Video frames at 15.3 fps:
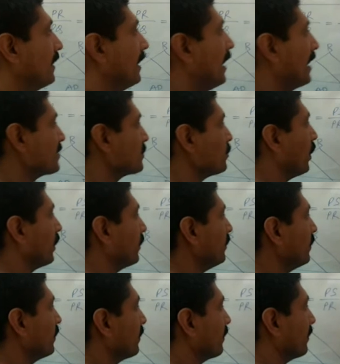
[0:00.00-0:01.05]
the last
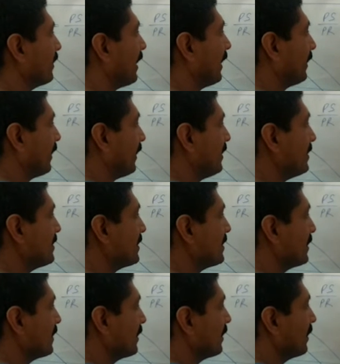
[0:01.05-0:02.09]
one, that
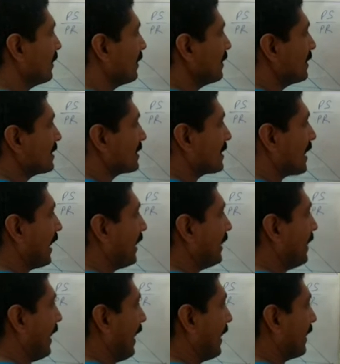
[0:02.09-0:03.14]
is
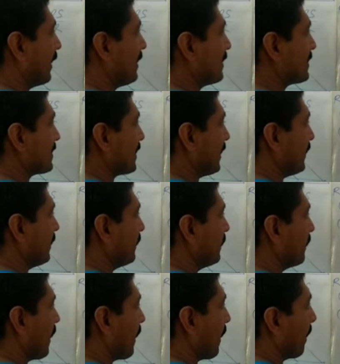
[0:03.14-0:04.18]
side angle side.
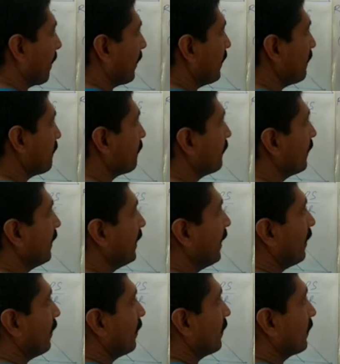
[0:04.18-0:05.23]
If
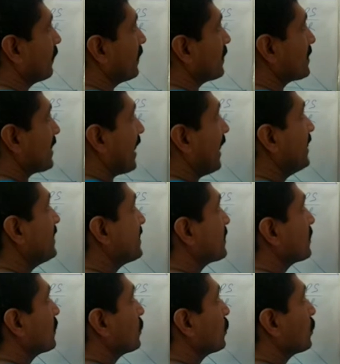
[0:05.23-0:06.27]
the
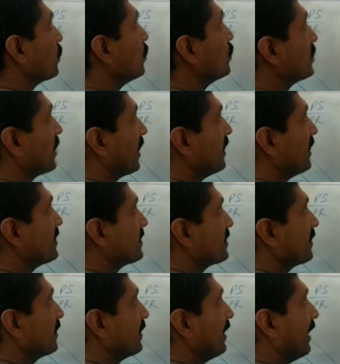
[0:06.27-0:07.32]
sides, 2
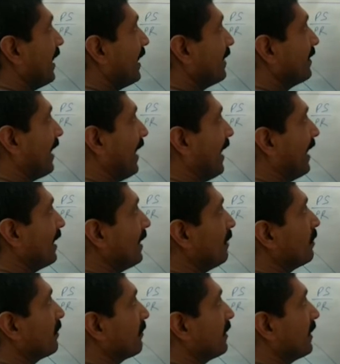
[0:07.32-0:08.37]
sides and the
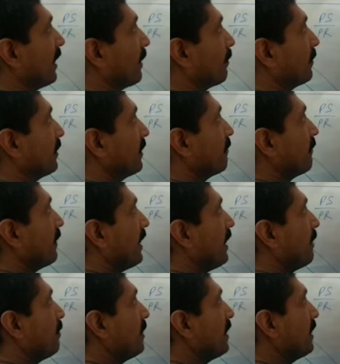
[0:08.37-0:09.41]
angle between them, if
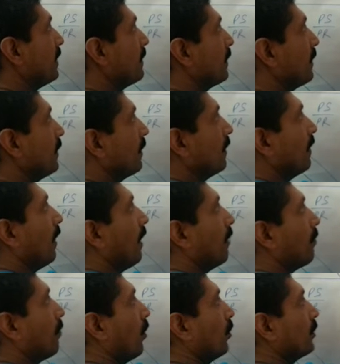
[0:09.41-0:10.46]
AB
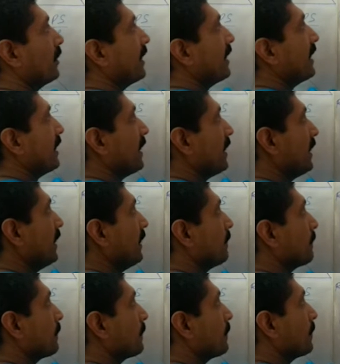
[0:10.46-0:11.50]
upon DE